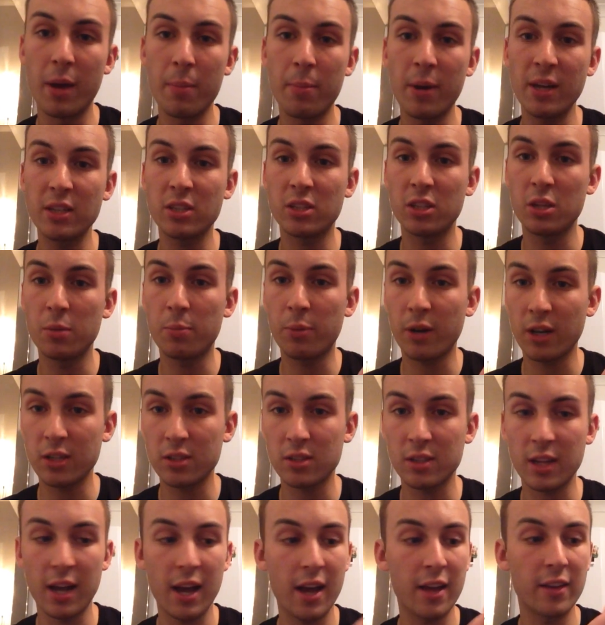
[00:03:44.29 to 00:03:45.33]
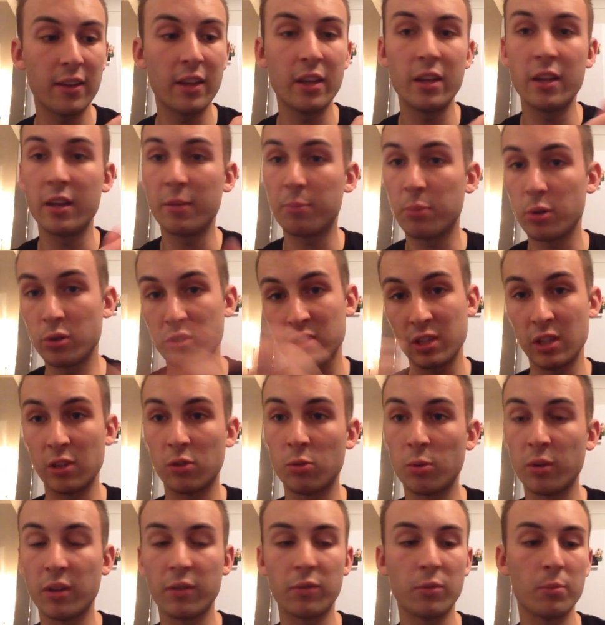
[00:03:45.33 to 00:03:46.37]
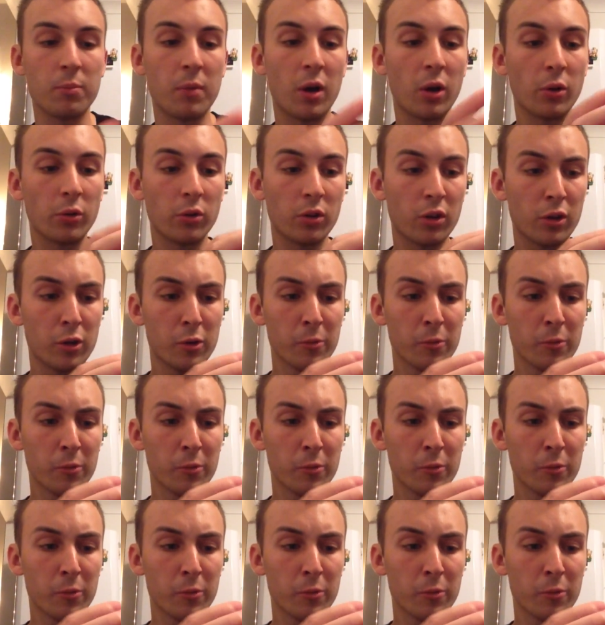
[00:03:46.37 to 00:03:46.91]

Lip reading: Basically you press that and then it puts it into a different mode.